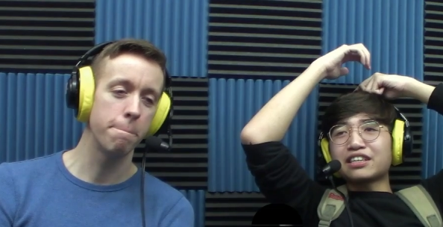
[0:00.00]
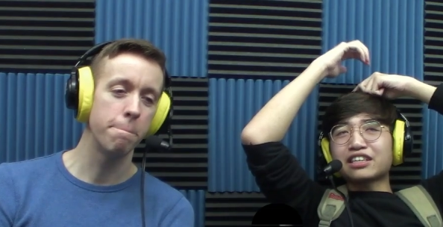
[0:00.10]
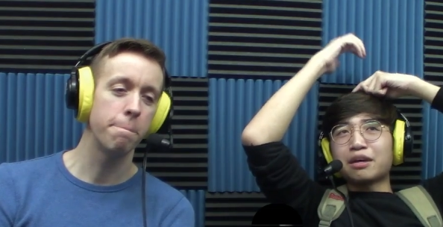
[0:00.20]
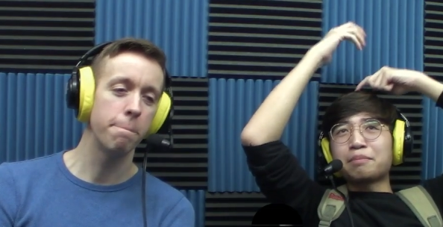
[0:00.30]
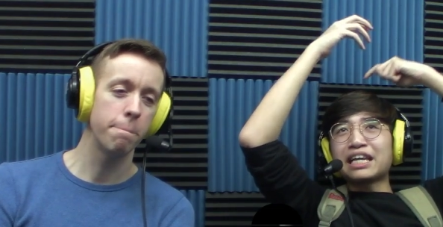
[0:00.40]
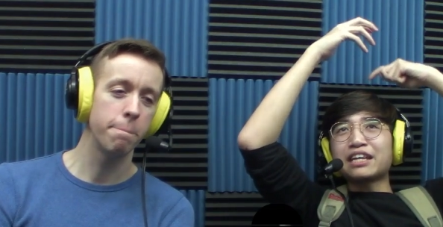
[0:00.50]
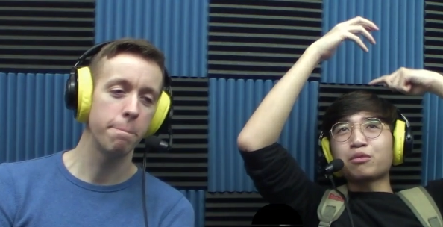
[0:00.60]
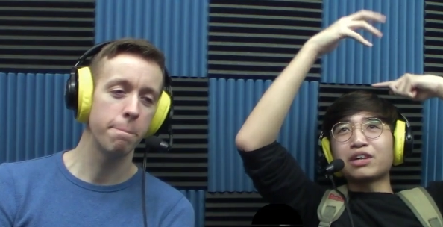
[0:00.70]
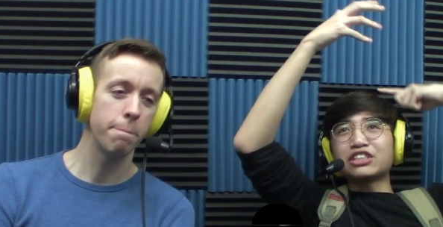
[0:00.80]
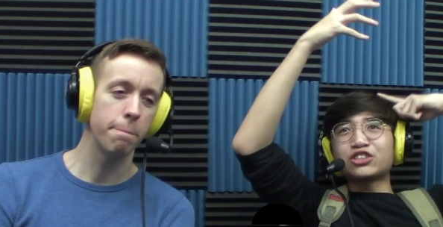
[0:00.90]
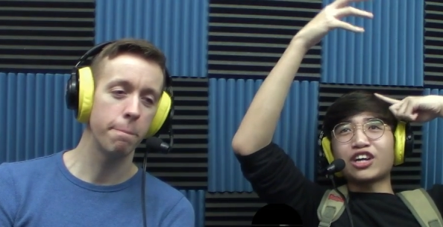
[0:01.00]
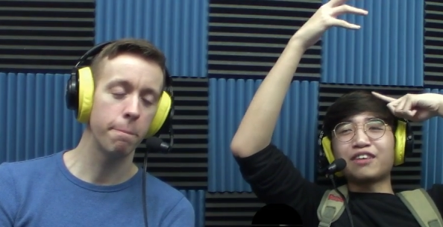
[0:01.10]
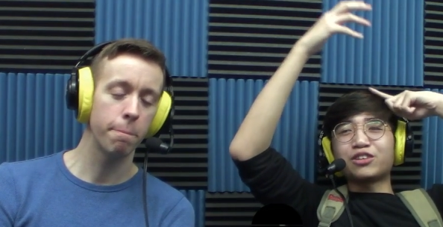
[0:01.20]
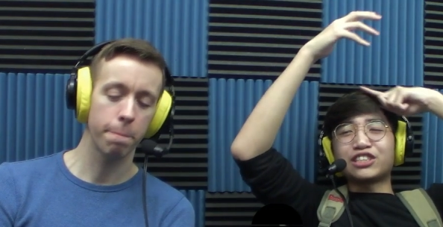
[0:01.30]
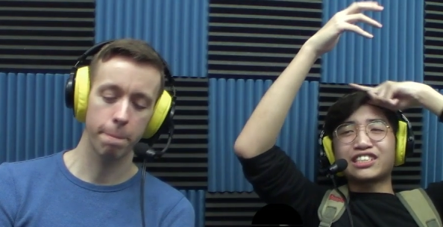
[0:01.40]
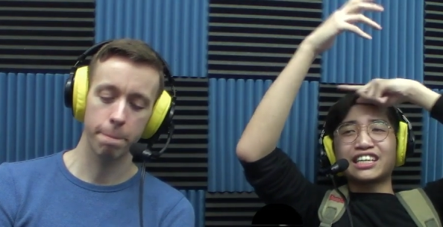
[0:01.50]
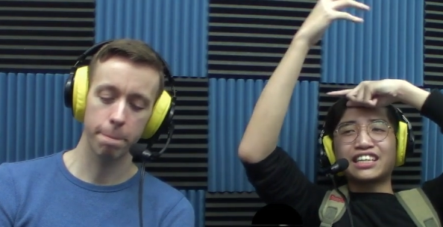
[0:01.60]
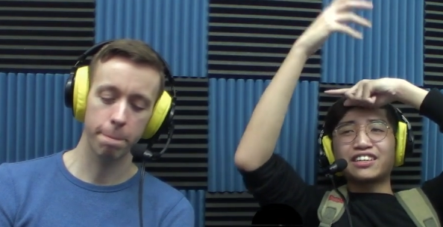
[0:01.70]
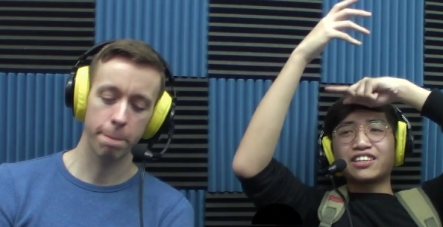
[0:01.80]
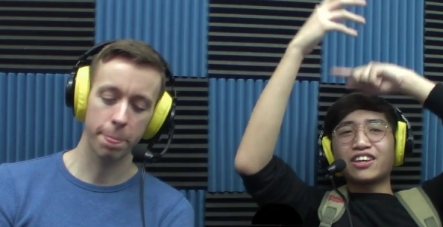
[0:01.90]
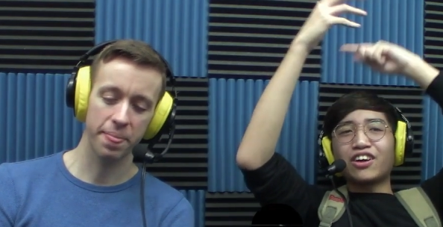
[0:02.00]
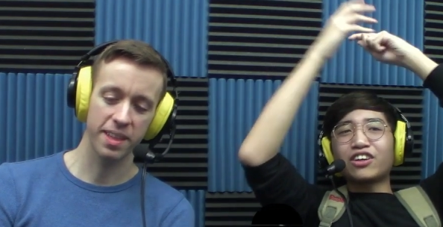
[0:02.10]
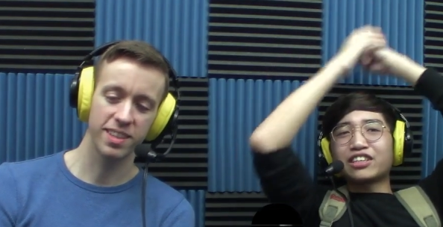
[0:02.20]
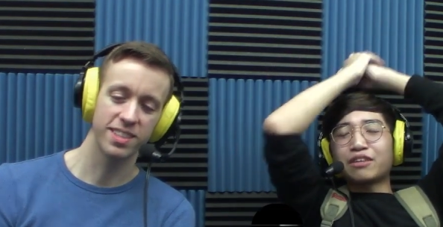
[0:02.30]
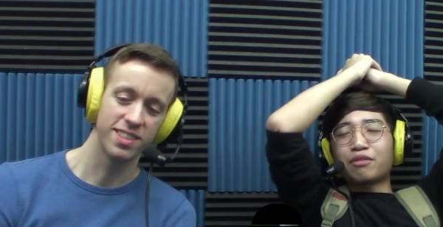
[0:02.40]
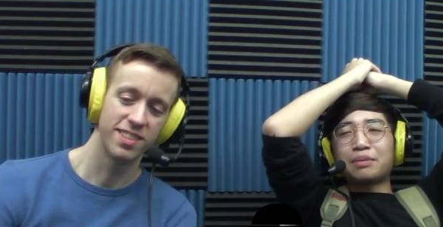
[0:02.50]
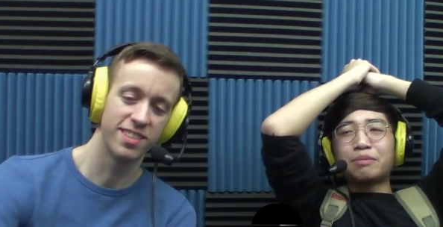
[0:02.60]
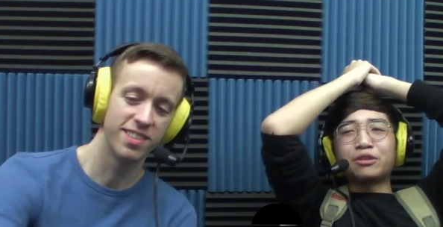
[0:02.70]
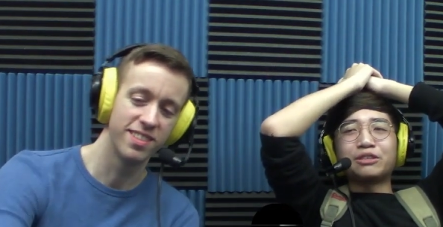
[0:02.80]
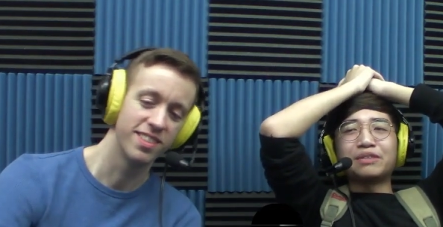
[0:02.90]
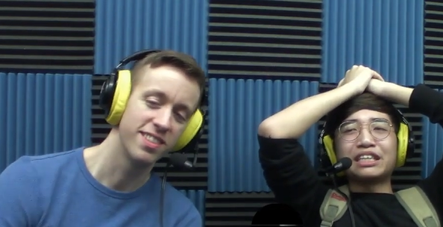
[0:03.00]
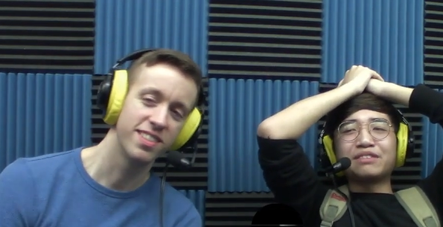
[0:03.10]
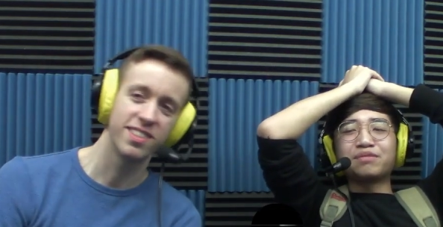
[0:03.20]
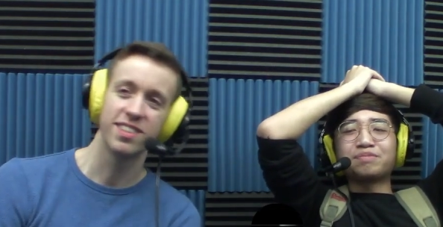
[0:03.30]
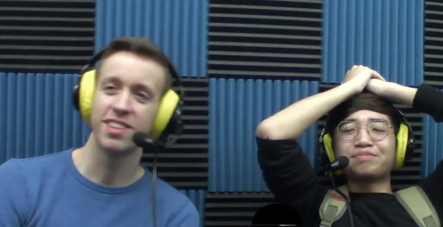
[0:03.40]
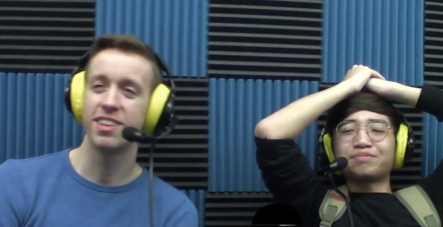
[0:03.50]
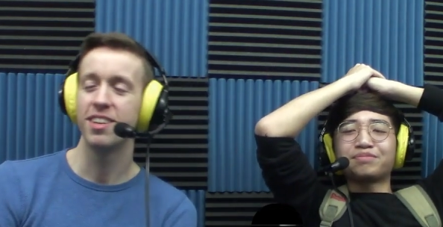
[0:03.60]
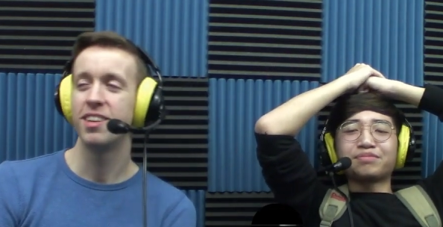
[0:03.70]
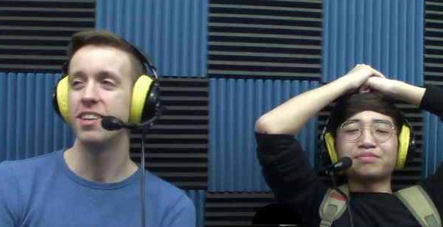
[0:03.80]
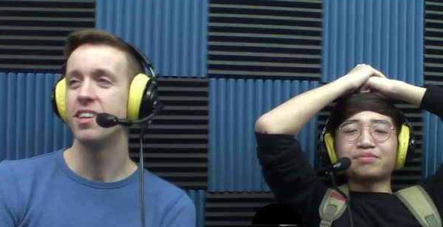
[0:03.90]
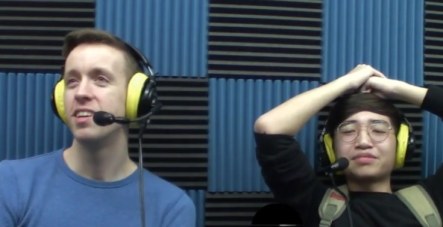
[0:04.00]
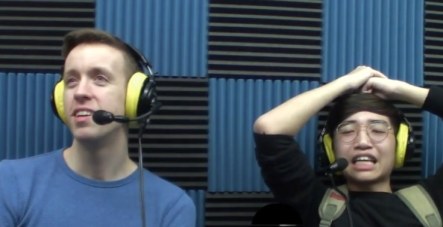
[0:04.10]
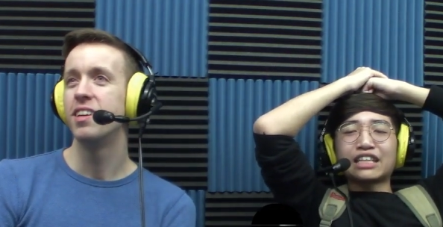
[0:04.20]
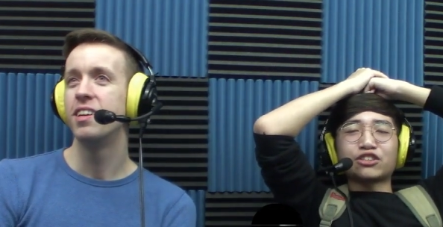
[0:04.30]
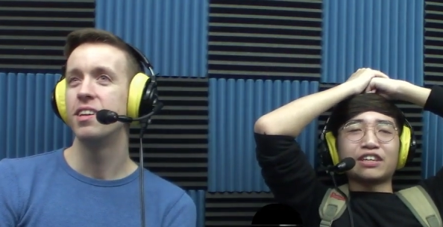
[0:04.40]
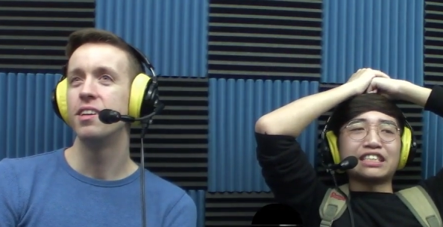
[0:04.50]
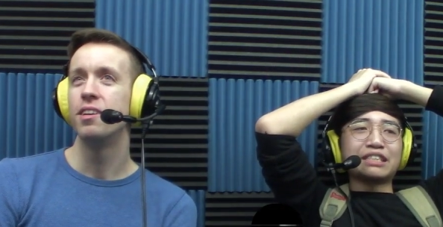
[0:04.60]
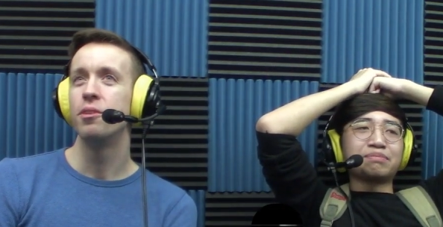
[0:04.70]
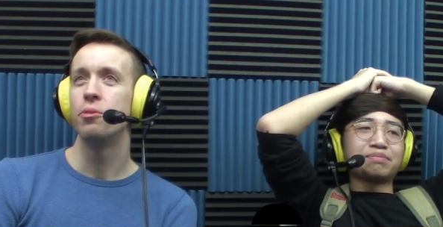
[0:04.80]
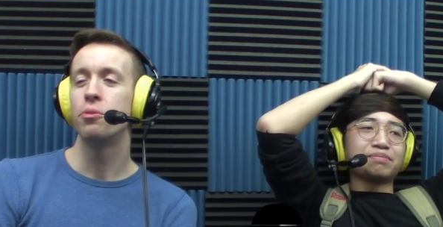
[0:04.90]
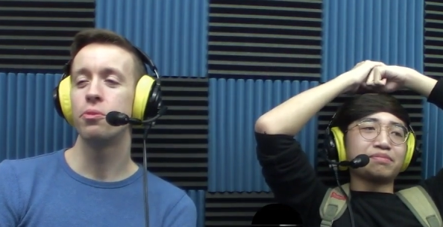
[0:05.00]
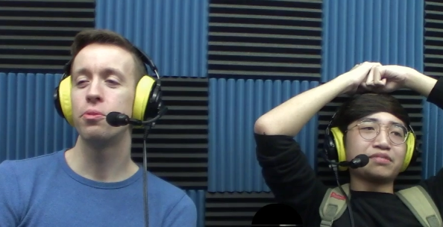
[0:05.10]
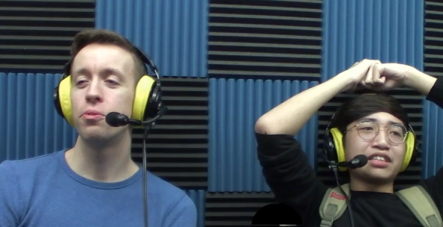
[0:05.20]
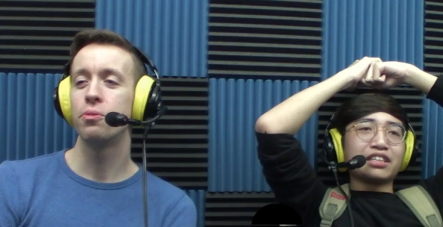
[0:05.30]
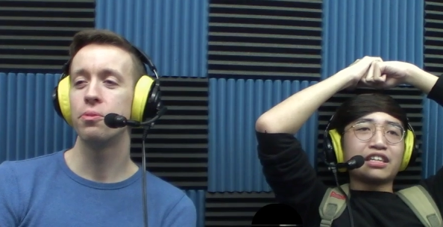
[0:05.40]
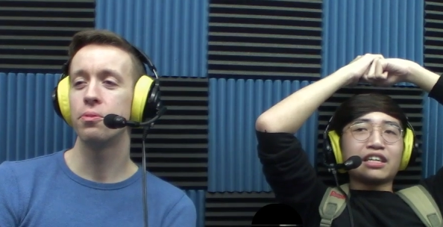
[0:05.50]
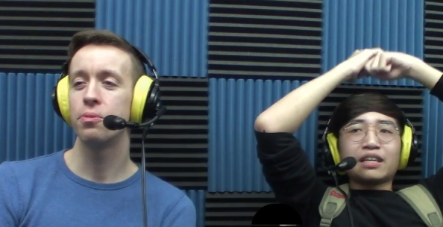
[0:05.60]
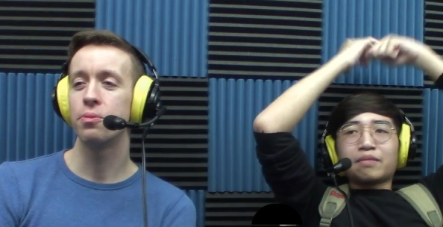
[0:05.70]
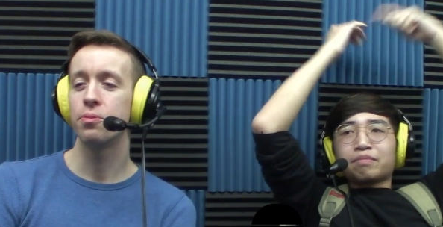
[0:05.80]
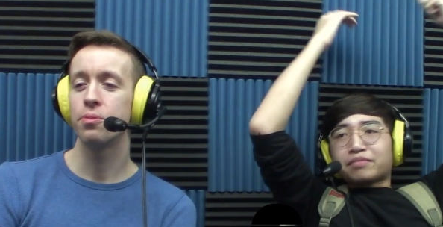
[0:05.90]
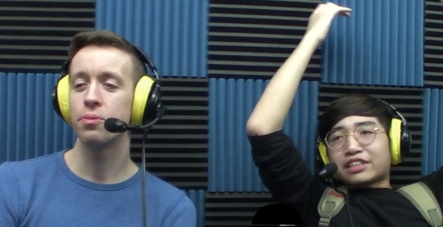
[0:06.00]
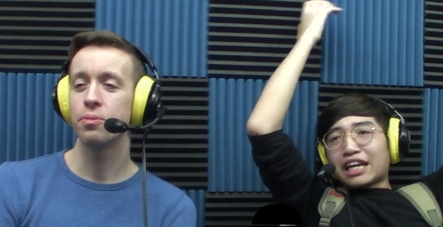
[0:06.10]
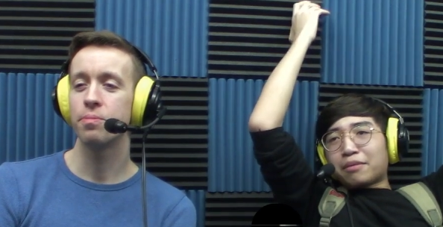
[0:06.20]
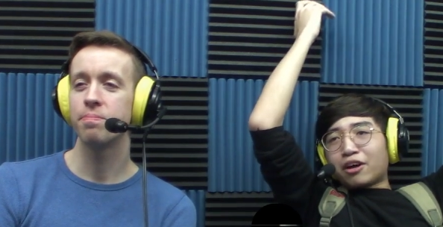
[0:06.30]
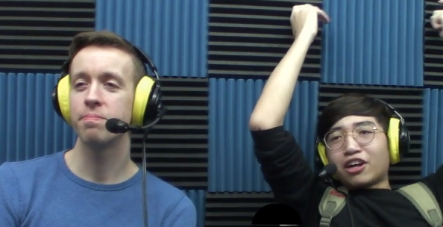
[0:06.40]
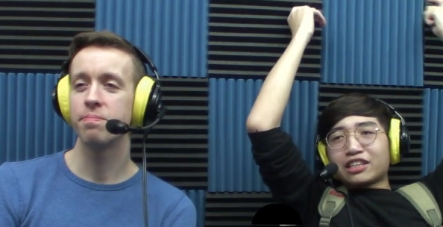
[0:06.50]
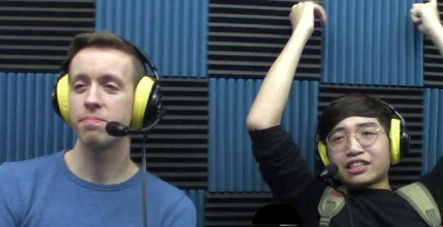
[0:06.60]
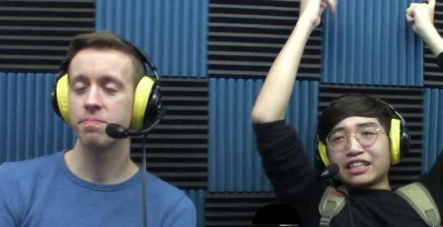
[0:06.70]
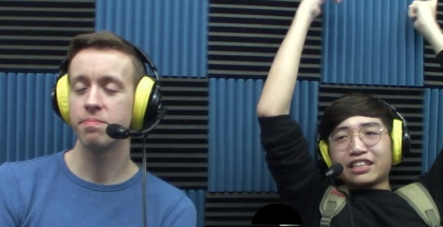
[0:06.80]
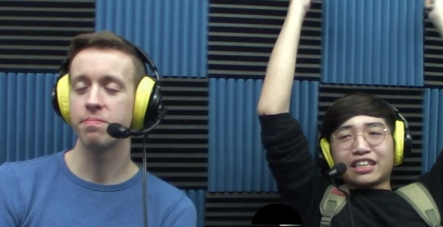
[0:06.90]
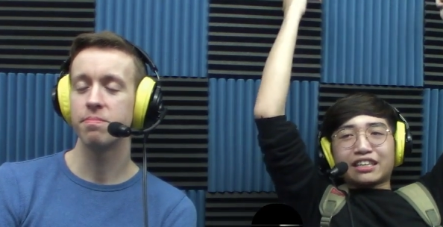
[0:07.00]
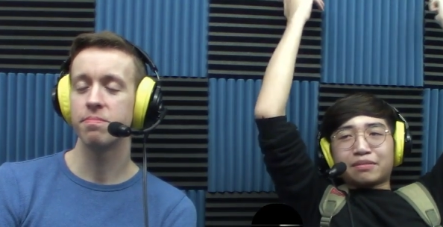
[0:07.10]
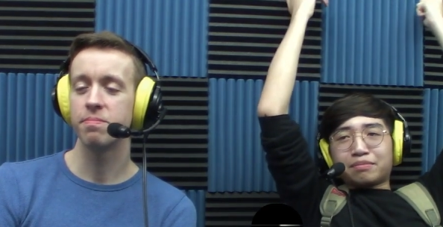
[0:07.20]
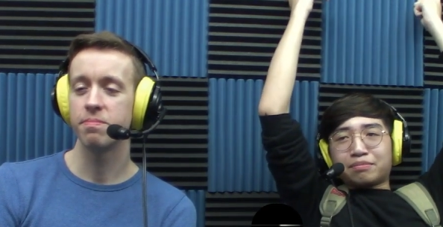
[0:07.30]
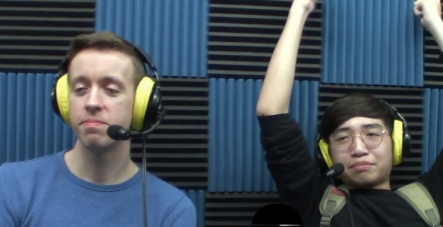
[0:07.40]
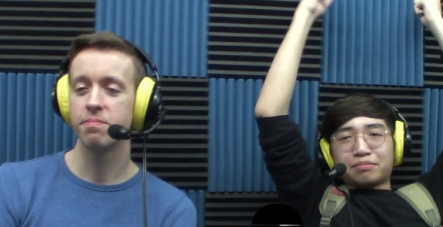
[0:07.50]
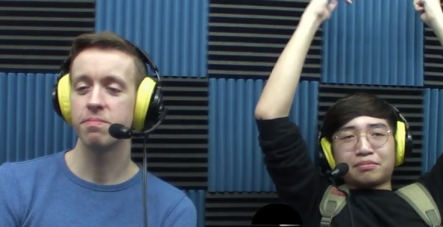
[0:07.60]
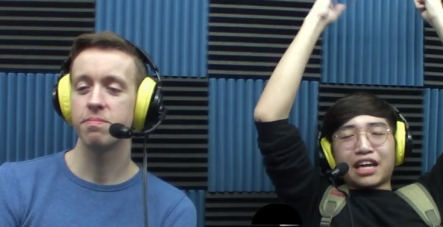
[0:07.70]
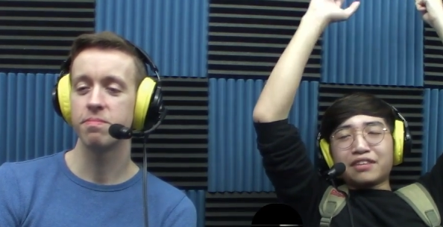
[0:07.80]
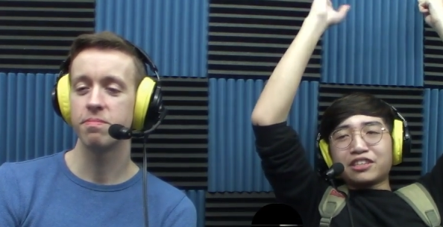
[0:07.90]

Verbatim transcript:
Speaker 1: competing when you travel, just like all the different people you meet. It's crazy. Yeah, but honestly, like, not even